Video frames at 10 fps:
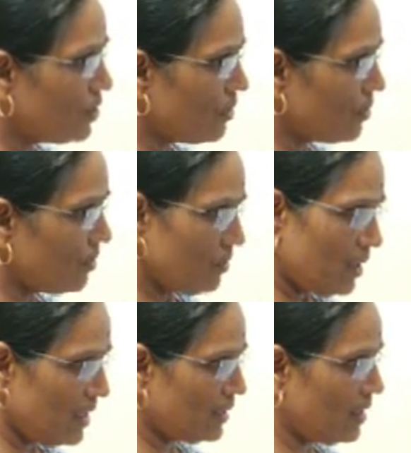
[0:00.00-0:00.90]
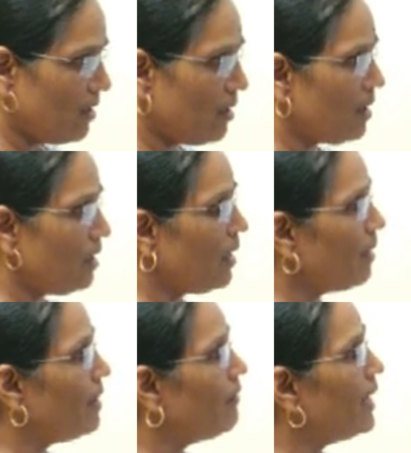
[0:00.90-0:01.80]
0, that is single
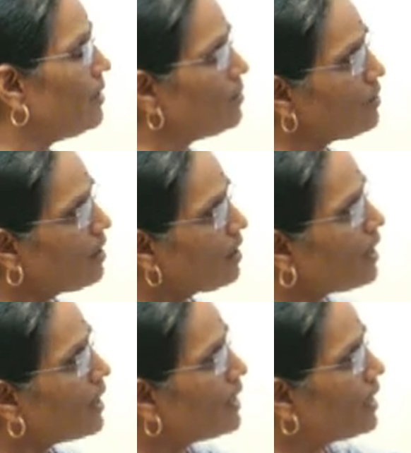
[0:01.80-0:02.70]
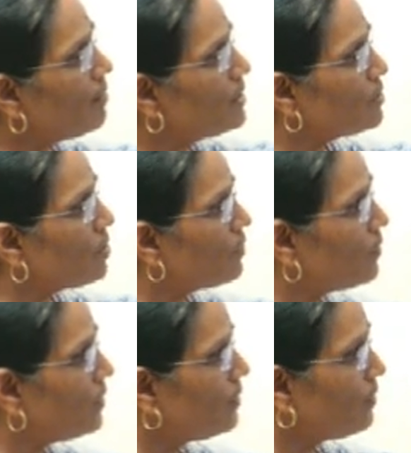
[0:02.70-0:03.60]
ml value, and ms of